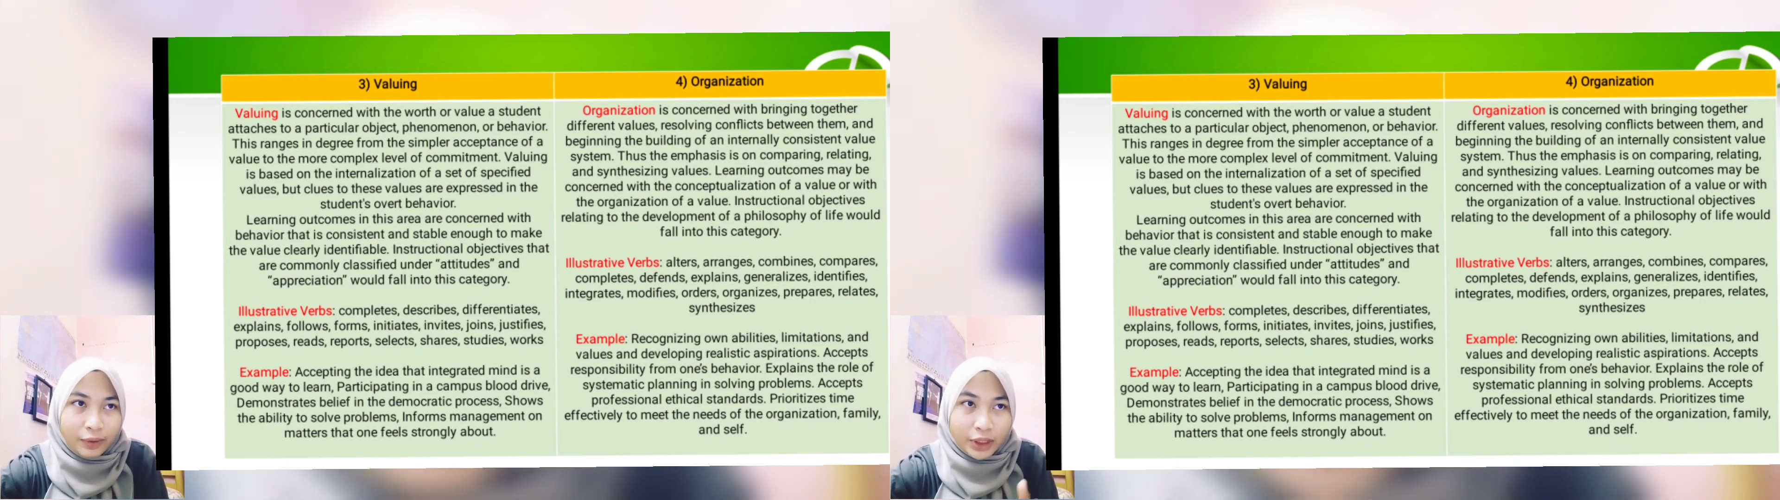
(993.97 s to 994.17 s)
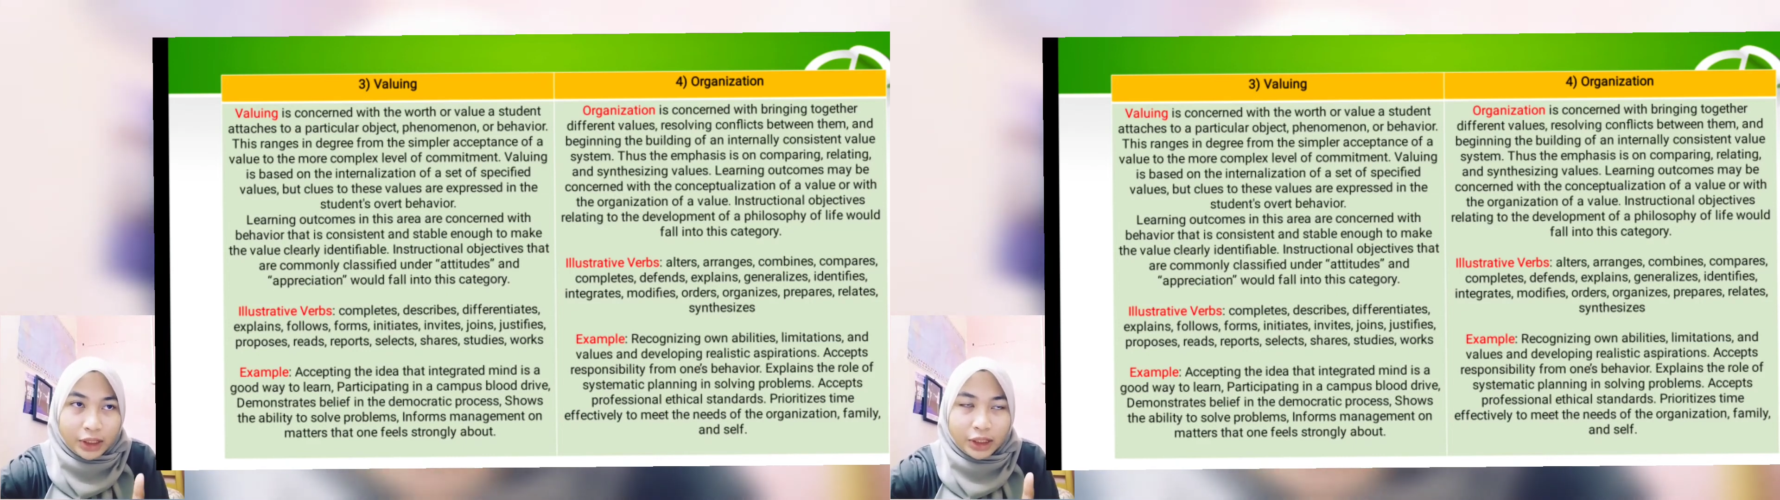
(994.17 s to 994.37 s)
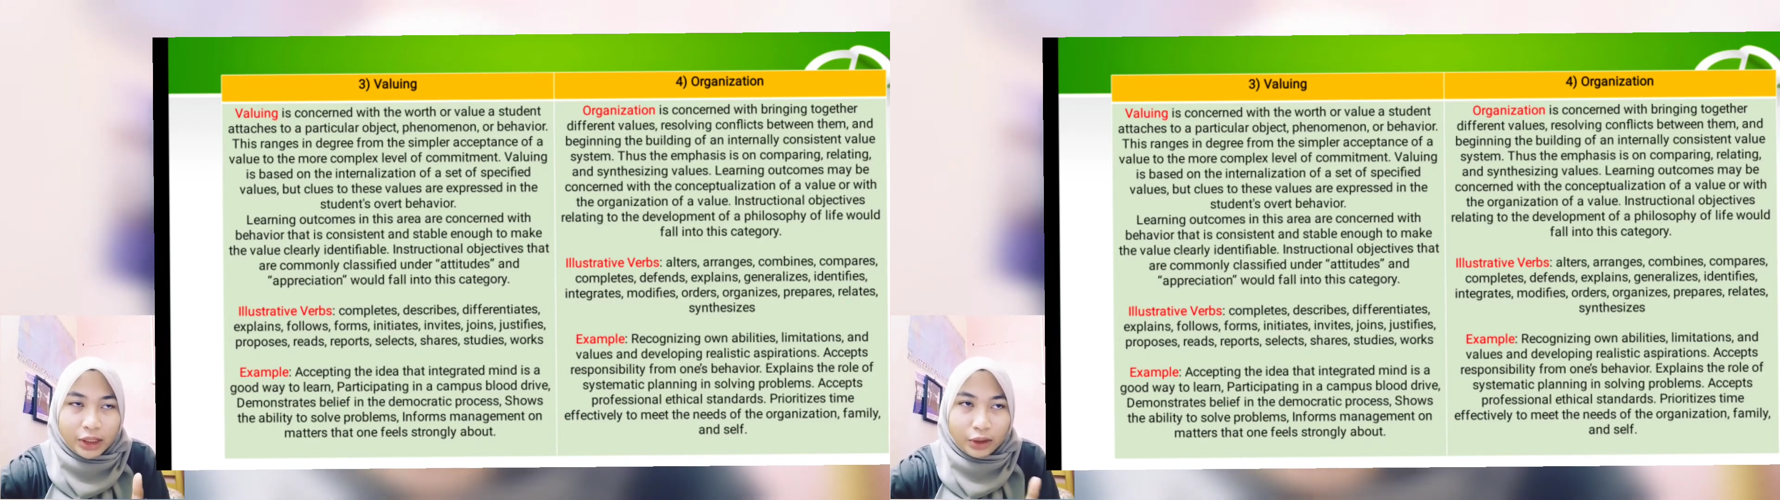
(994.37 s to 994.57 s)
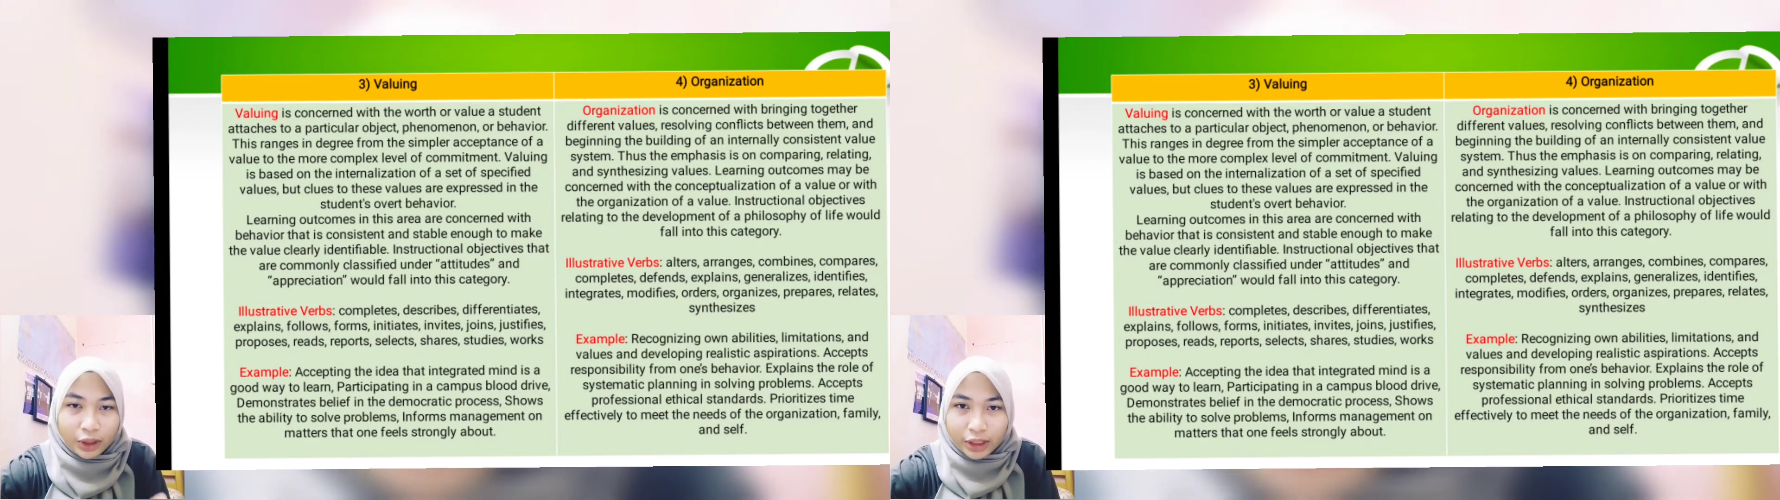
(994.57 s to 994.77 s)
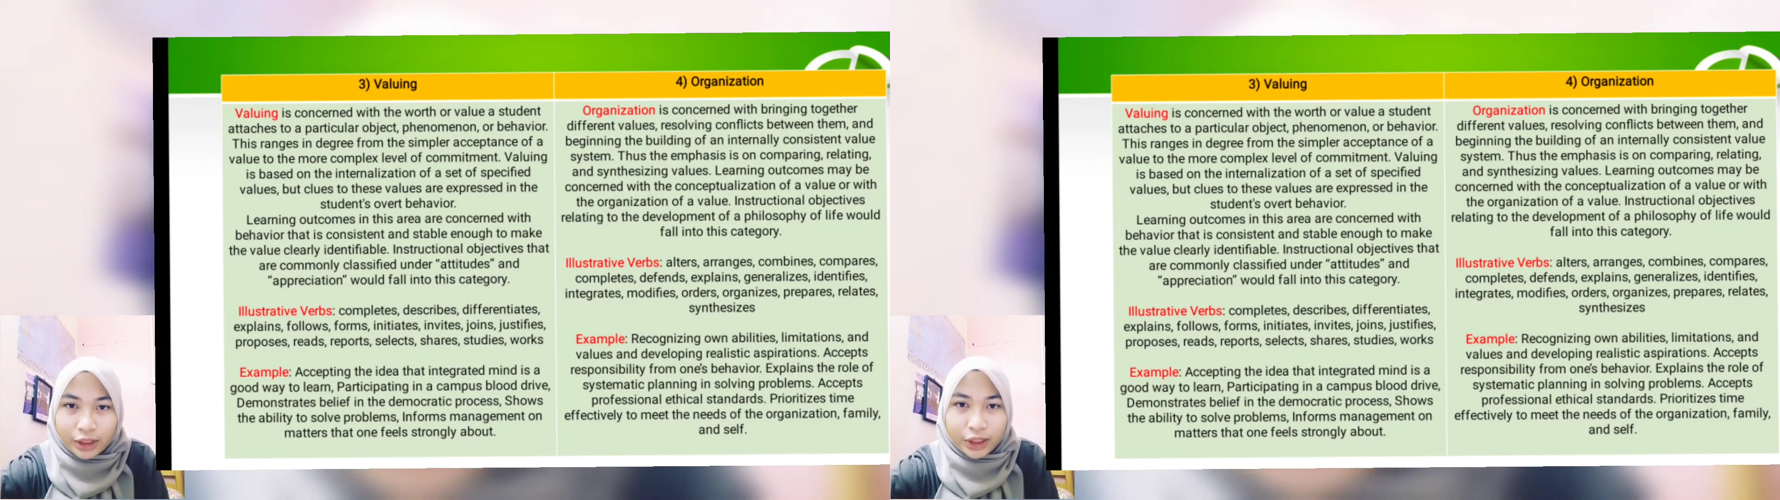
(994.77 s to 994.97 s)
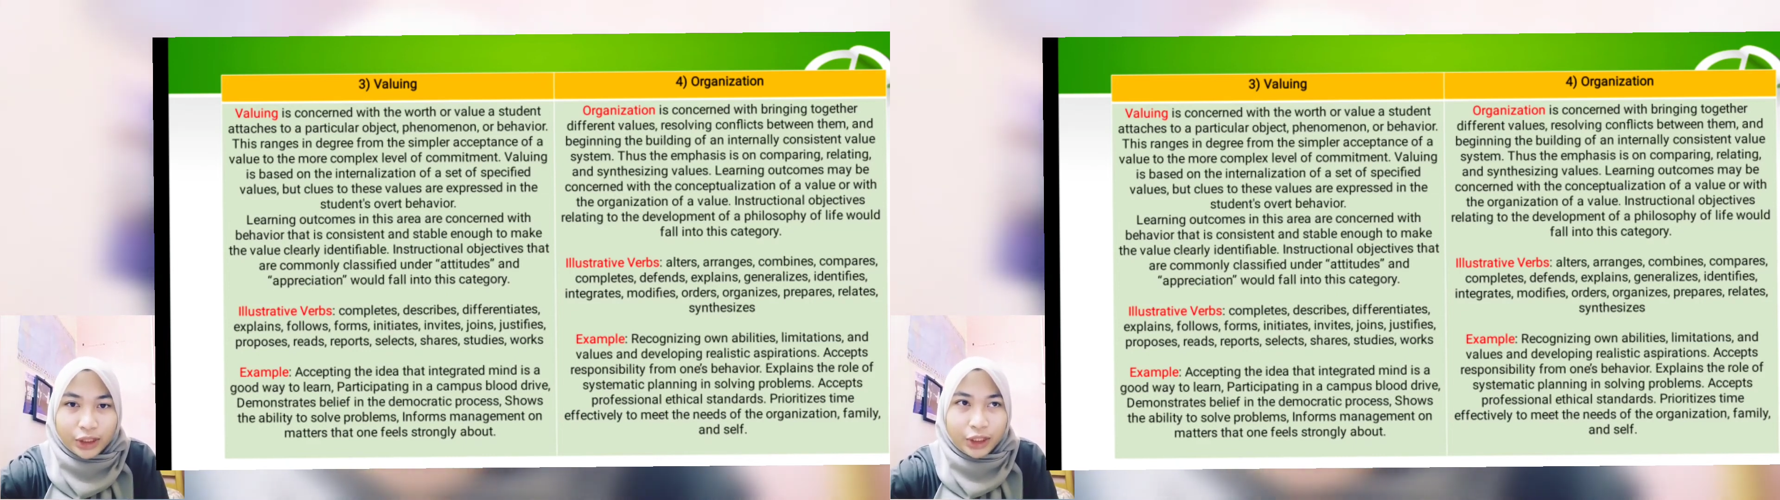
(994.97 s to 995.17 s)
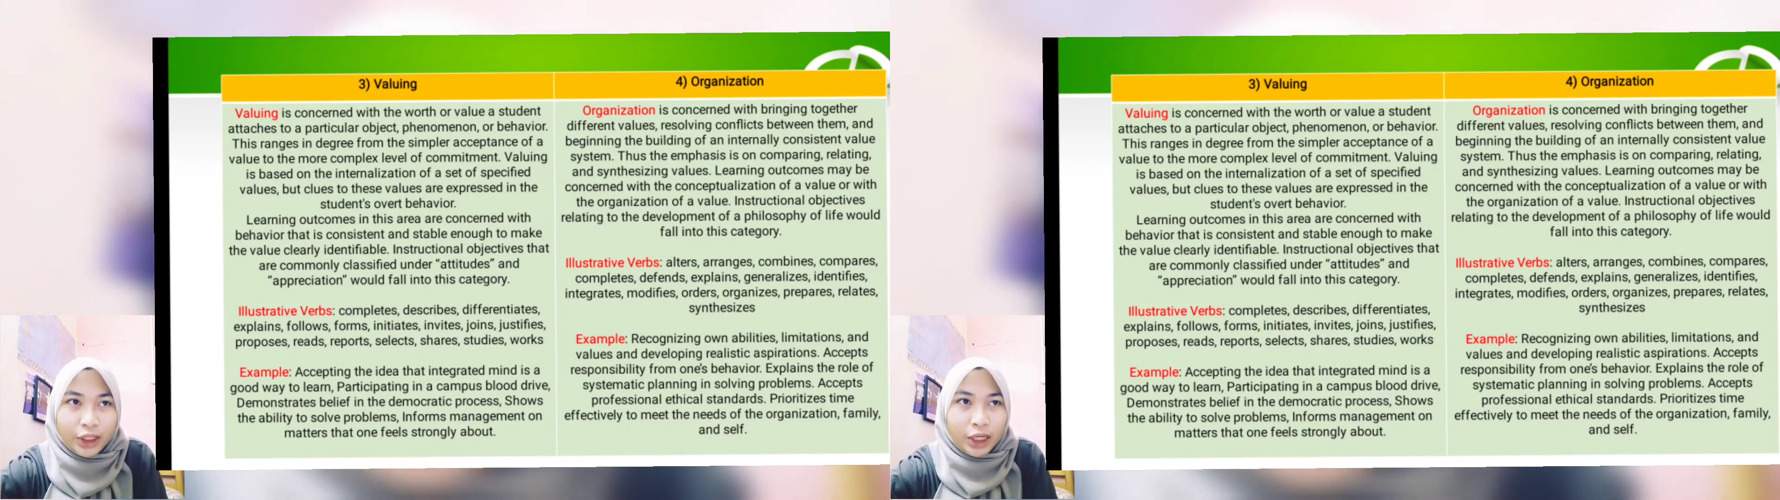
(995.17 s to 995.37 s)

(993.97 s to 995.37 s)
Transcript: which is organization,